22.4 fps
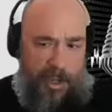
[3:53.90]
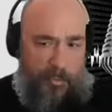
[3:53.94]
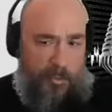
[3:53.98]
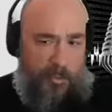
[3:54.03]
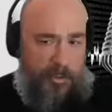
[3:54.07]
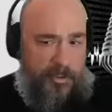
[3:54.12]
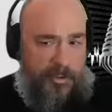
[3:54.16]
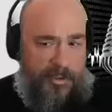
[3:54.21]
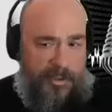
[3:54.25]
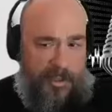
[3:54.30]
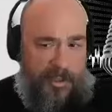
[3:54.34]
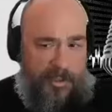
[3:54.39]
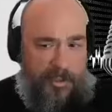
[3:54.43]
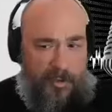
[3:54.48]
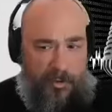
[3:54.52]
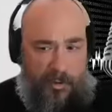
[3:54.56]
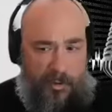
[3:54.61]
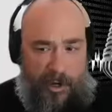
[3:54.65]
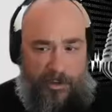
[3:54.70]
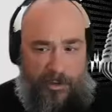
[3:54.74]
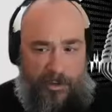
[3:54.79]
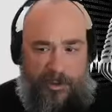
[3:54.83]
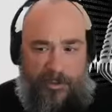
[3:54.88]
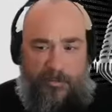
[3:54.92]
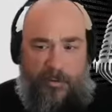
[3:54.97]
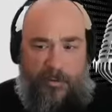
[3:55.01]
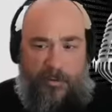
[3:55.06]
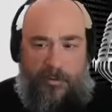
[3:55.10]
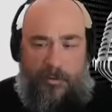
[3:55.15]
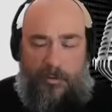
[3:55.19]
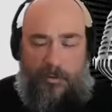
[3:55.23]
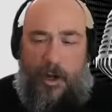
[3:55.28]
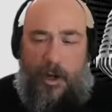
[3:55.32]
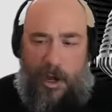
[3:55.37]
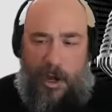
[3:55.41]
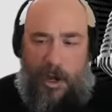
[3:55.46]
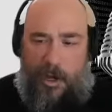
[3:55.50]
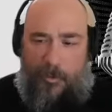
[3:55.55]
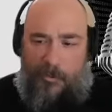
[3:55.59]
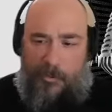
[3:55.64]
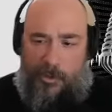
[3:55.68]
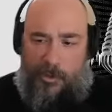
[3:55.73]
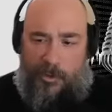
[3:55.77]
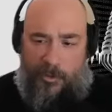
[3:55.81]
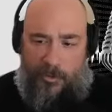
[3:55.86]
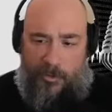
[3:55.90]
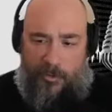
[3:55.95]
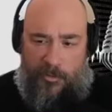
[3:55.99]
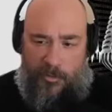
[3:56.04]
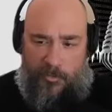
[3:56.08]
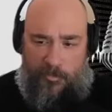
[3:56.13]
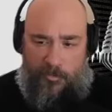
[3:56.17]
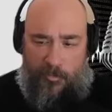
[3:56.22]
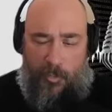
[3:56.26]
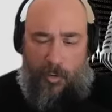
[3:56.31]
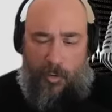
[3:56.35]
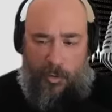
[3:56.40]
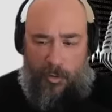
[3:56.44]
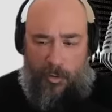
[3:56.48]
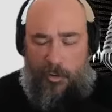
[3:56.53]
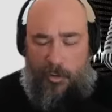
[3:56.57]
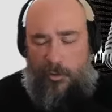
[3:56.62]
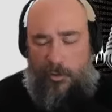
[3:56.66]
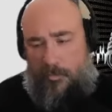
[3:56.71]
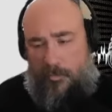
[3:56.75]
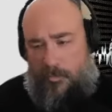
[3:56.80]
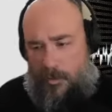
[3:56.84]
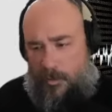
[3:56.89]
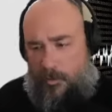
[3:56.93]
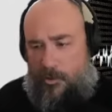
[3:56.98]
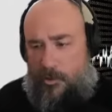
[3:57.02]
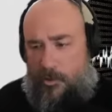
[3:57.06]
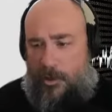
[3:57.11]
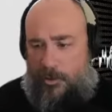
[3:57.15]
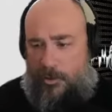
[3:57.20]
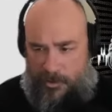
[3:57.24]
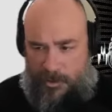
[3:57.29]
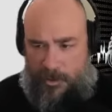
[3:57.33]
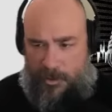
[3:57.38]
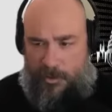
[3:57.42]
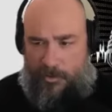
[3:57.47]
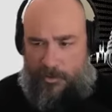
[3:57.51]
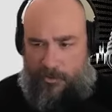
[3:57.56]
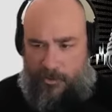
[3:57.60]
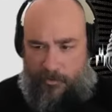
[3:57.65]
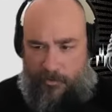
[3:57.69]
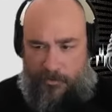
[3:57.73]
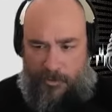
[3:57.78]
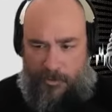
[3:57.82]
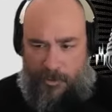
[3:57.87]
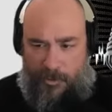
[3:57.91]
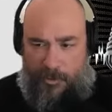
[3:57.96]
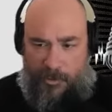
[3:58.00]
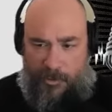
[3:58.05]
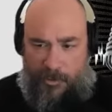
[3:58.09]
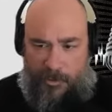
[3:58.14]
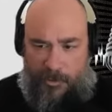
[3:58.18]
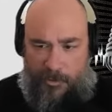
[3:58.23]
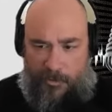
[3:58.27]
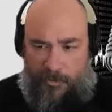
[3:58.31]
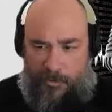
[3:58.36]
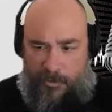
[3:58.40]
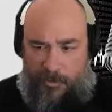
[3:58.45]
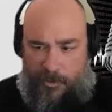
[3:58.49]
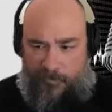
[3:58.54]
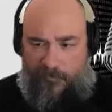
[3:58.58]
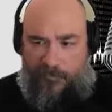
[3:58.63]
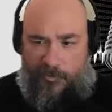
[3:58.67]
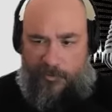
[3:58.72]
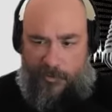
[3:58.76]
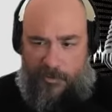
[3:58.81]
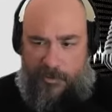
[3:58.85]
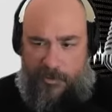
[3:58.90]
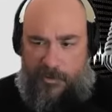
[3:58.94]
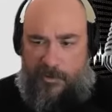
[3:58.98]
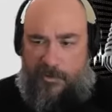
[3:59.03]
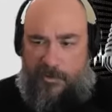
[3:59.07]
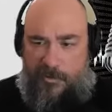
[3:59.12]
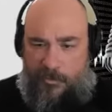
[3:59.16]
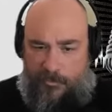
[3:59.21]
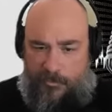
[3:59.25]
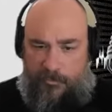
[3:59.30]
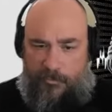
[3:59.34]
wouldn't say ground level, but more requires other input and influence.